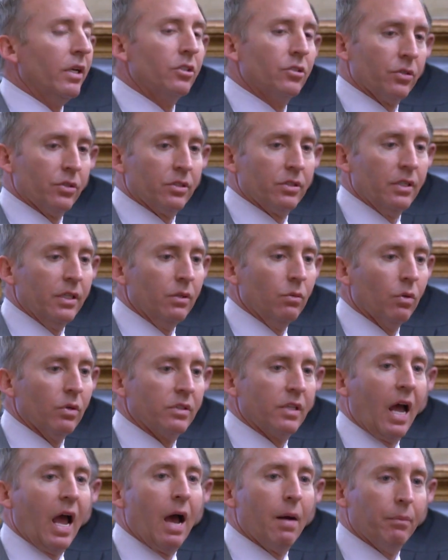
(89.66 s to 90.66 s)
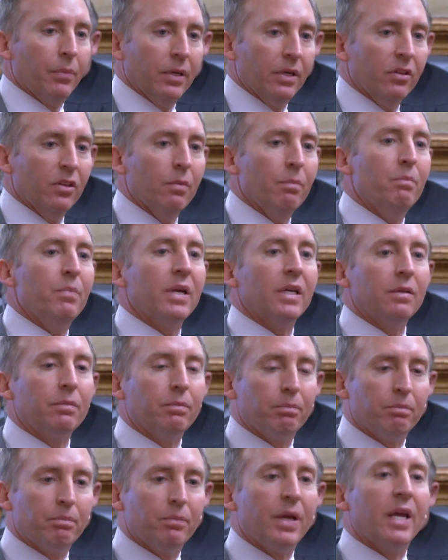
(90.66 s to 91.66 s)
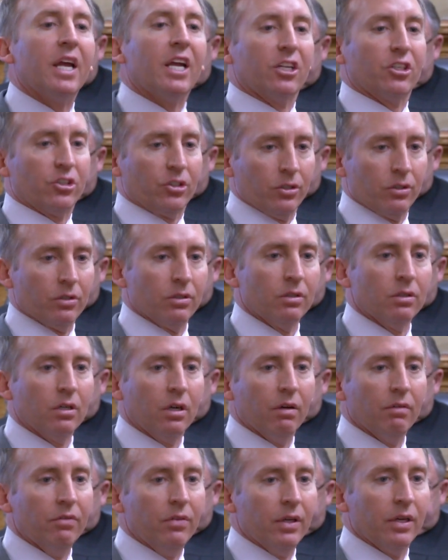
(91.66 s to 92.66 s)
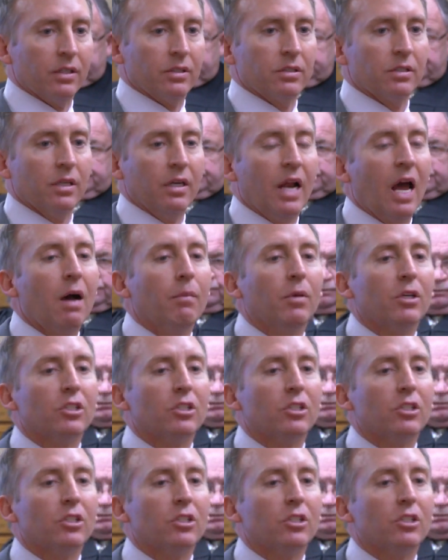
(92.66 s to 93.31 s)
interesting what's happened in the big picture of this and how